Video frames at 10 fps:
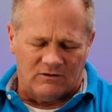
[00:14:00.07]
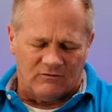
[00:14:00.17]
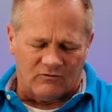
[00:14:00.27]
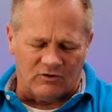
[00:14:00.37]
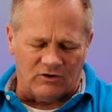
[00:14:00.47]

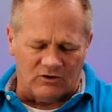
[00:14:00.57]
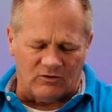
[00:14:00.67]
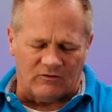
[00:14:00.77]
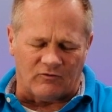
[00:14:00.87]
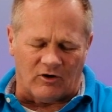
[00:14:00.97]
for you
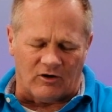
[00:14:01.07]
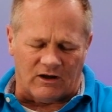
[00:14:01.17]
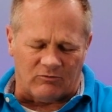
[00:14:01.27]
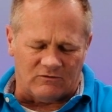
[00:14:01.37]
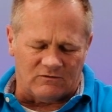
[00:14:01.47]
and for our
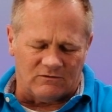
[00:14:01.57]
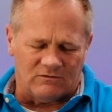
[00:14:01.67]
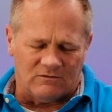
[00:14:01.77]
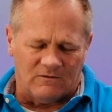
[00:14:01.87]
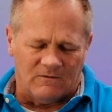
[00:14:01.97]
neighbors.
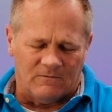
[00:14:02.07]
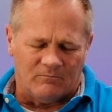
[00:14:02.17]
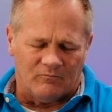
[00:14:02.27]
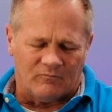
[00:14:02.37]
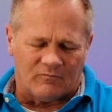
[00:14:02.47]

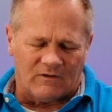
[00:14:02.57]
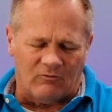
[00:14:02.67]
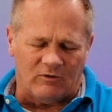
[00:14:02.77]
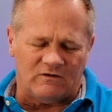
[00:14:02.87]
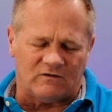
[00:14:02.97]

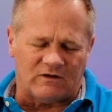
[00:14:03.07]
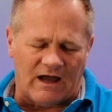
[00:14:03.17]
And we just